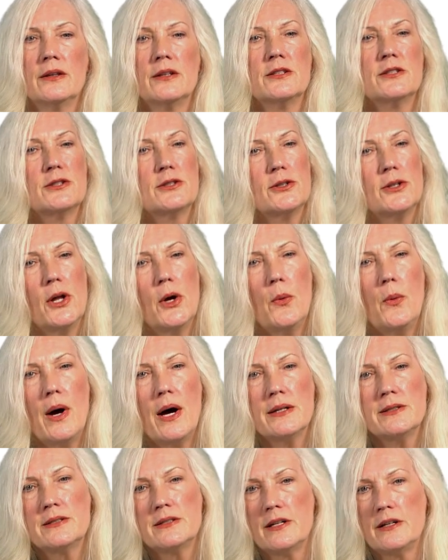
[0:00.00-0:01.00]
The slow
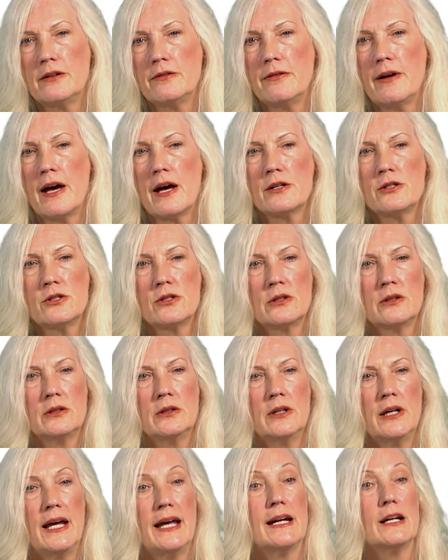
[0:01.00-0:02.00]
onset of action
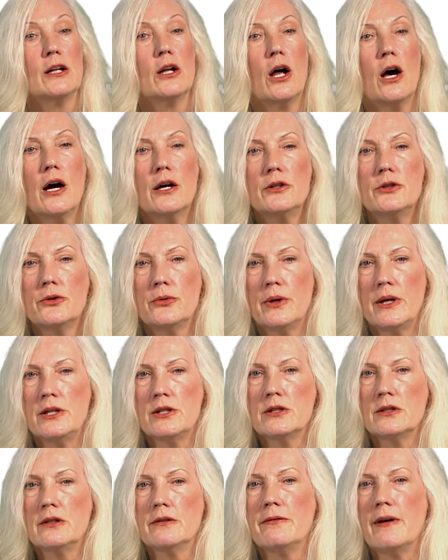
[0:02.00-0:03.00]
and long
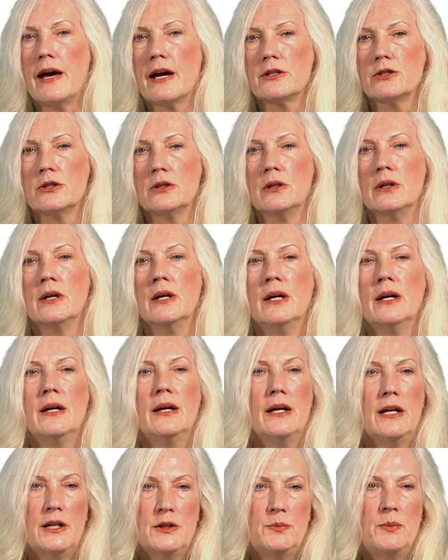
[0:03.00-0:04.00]
duration of action
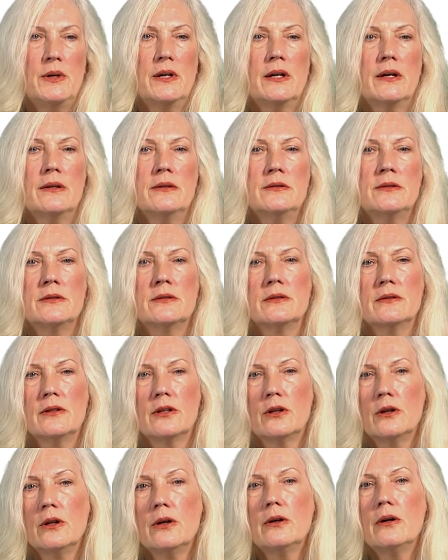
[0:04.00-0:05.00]
is because
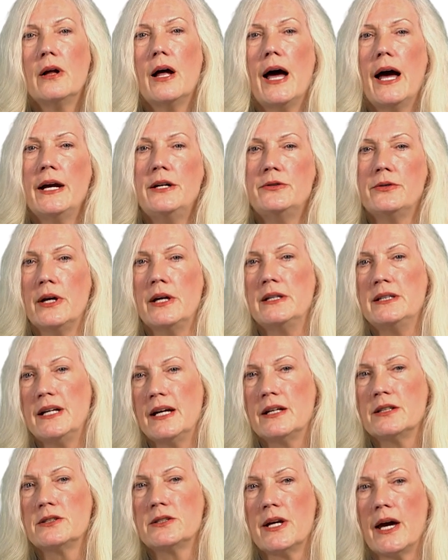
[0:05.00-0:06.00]
the chloral hydrate
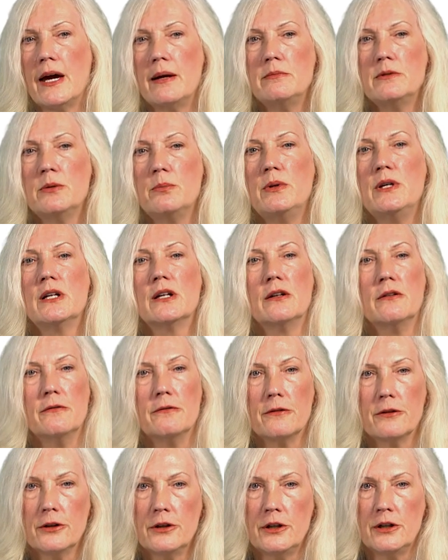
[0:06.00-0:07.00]
takes time to be
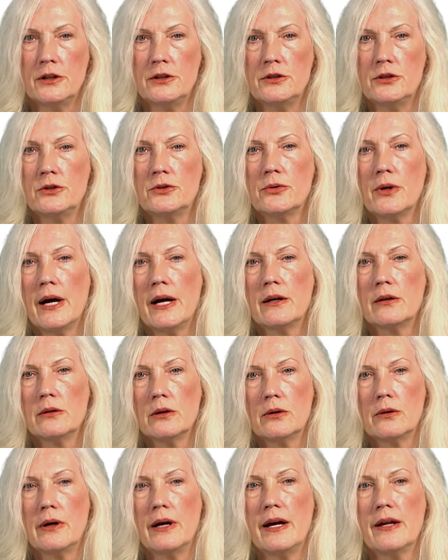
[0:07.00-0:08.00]
converted to
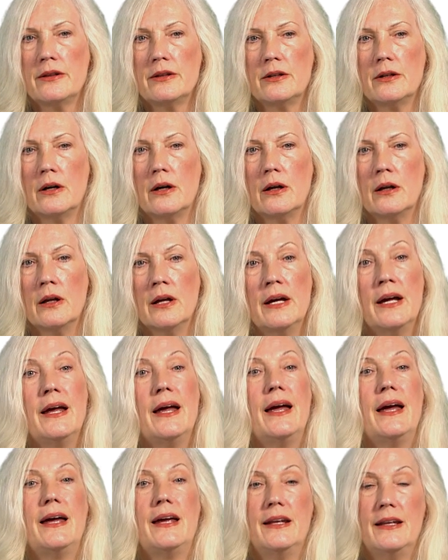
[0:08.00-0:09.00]
trichloroethanol
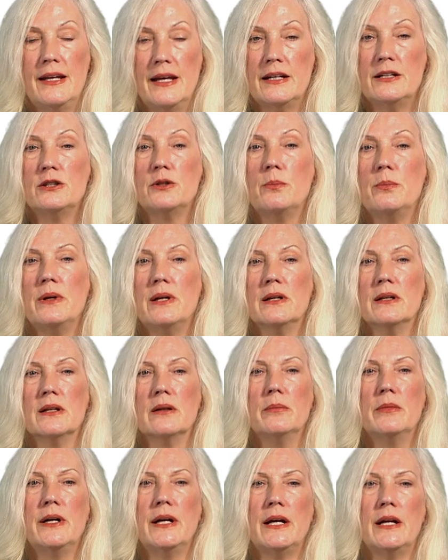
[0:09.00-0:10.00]
and then to be
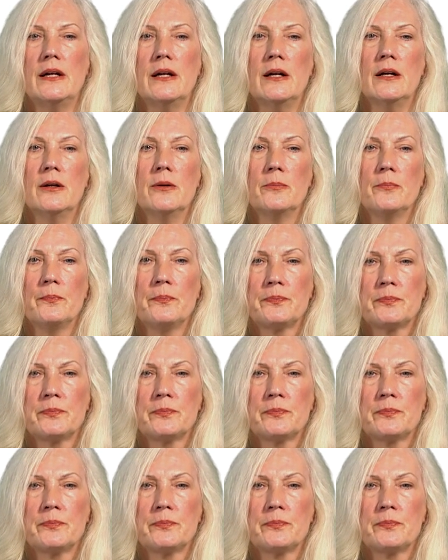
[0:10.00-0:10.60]
eliminated.